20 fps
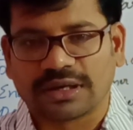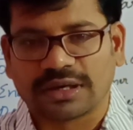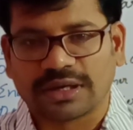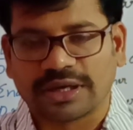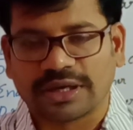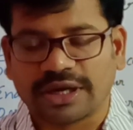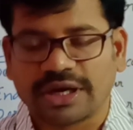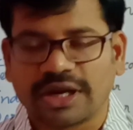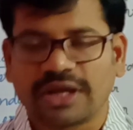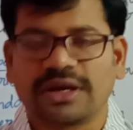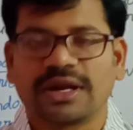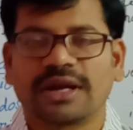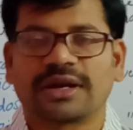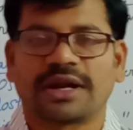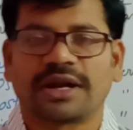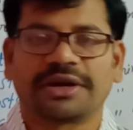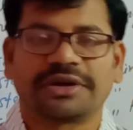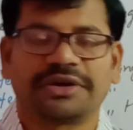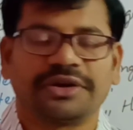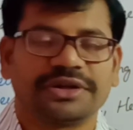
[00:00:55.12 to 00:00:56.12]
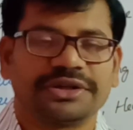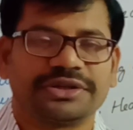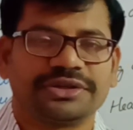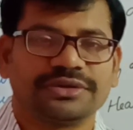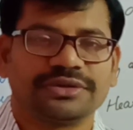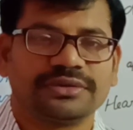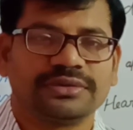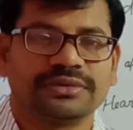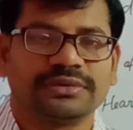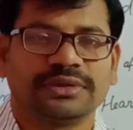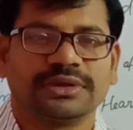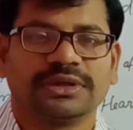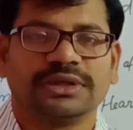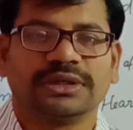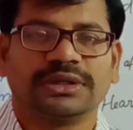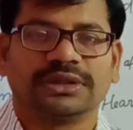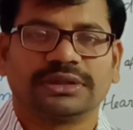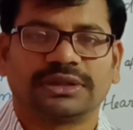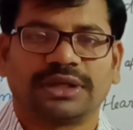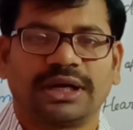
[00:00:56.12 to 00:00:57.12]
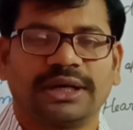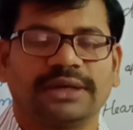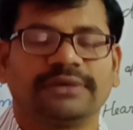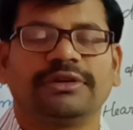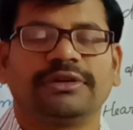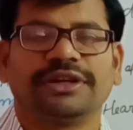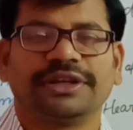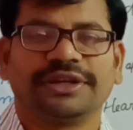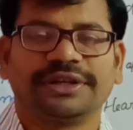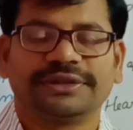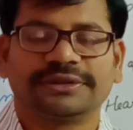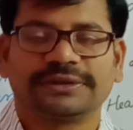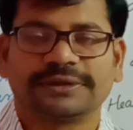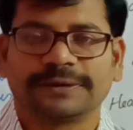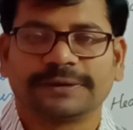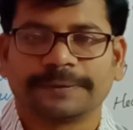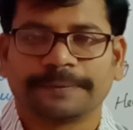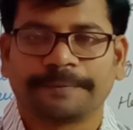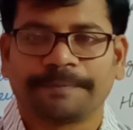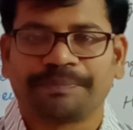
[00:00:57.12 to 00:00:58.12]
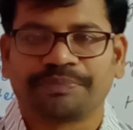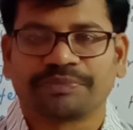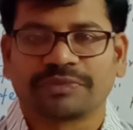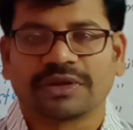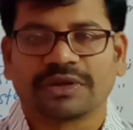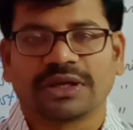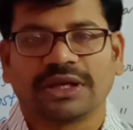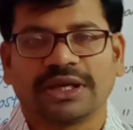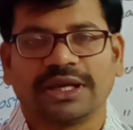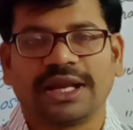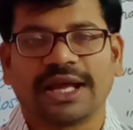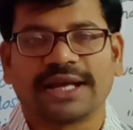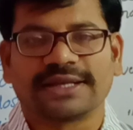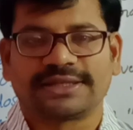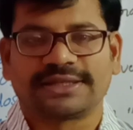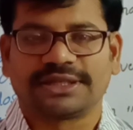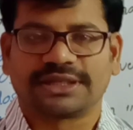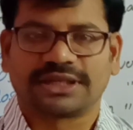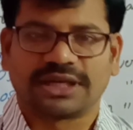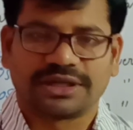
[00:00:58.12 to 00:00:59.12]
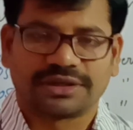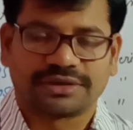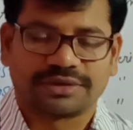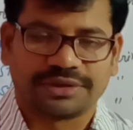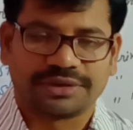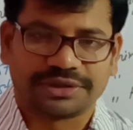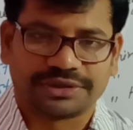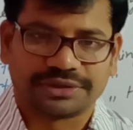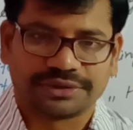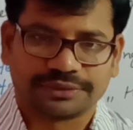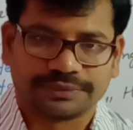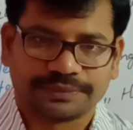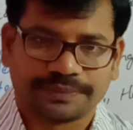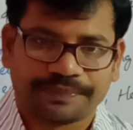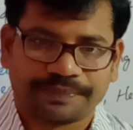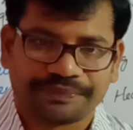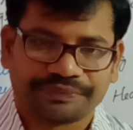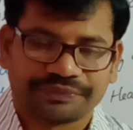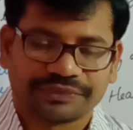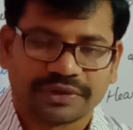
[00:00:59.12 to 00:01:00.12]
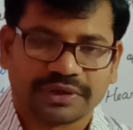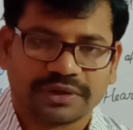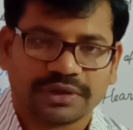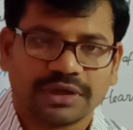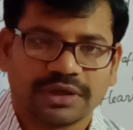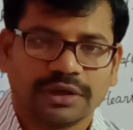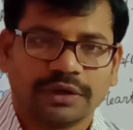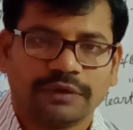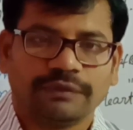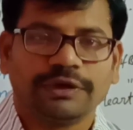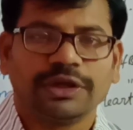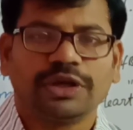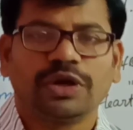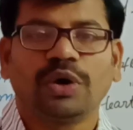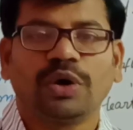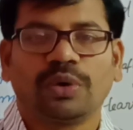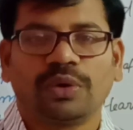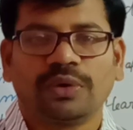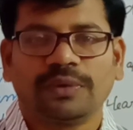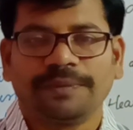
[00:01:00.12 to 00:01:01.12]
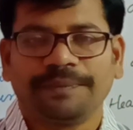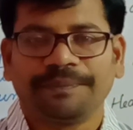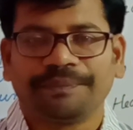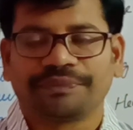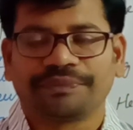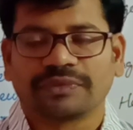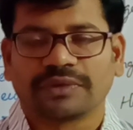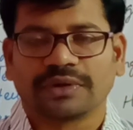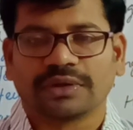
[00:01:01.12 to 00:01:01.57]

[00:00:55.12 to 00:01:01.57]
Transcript: irregular connective tissue, third one is elastic connective tissue. We know